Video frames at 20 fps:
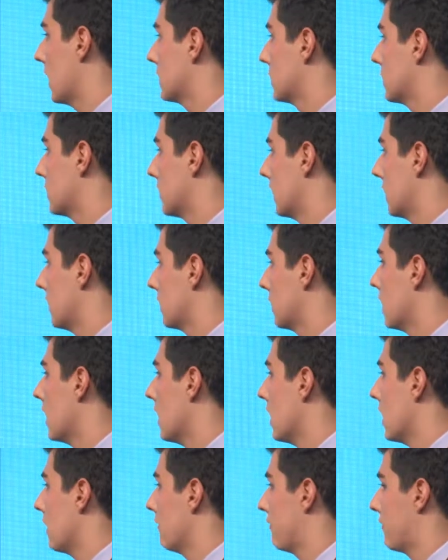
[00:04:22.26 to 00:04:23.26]
and seeing
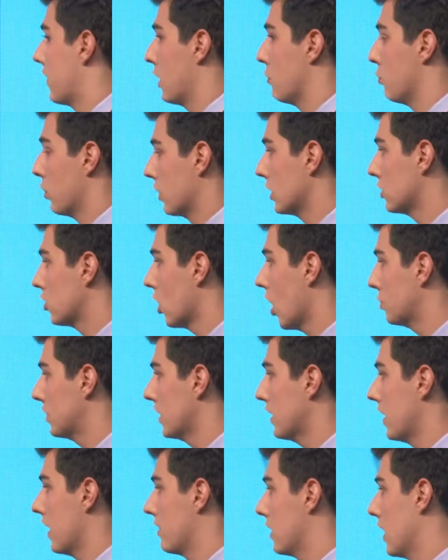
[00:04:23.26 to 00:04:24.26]
if they would adopt
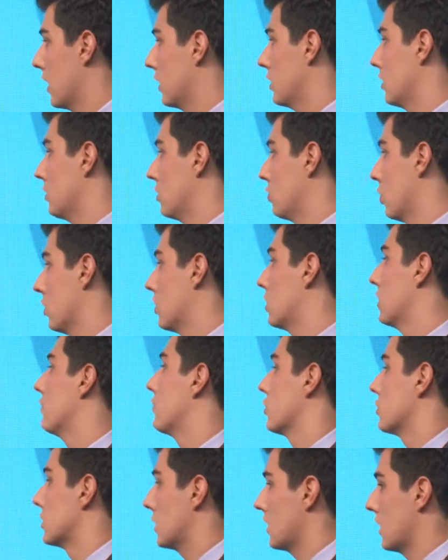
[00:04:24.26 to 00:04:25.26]
it, and then York
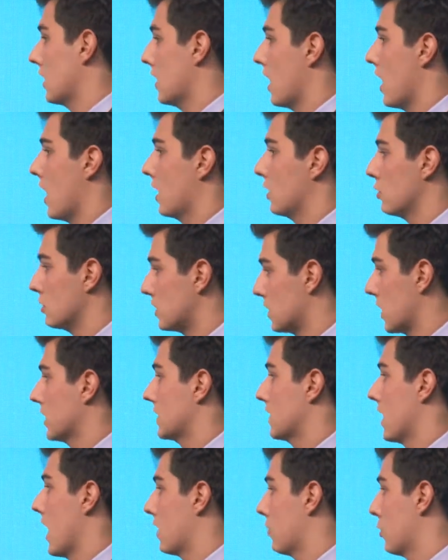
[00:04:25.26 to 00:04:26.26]
University and Youth
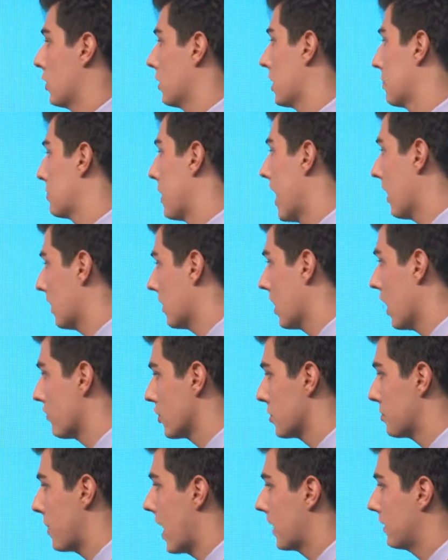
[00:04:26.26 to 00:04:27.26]
Science Canada would
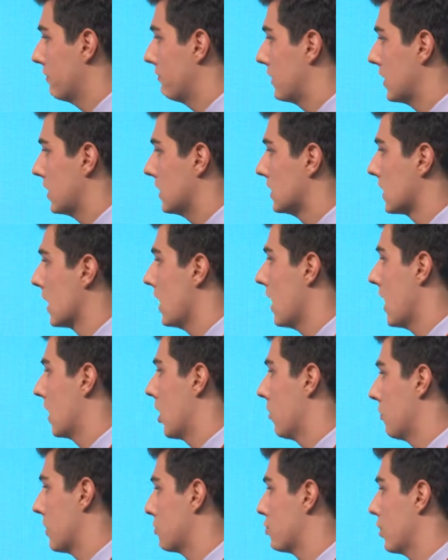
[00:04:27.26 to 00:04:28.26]
cover patent fees and
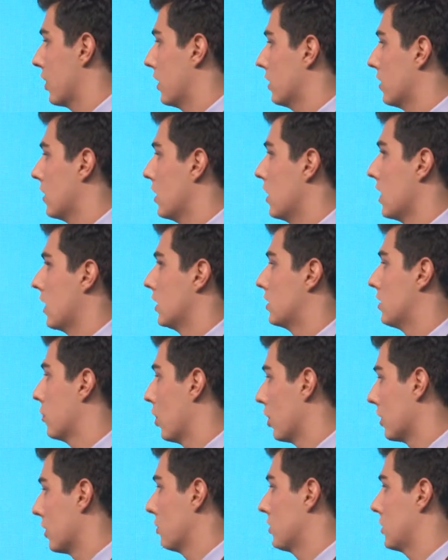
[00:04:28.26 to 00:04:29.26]
help me bring it to
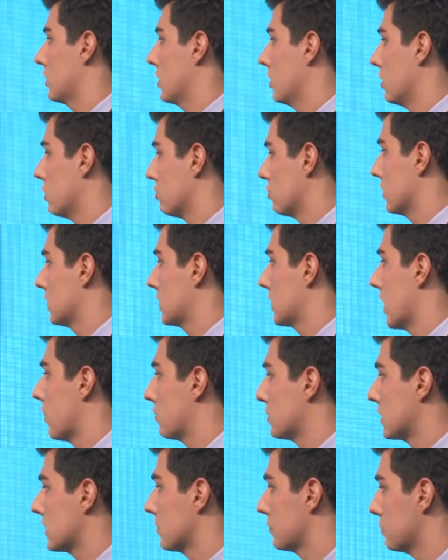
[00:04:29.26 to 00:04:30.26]
market with the initial
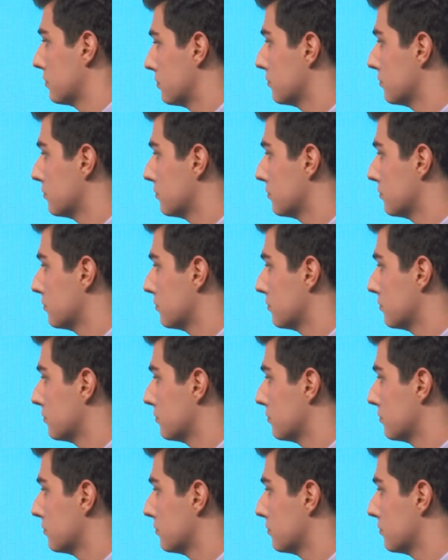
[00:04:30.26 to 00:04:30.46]
steps.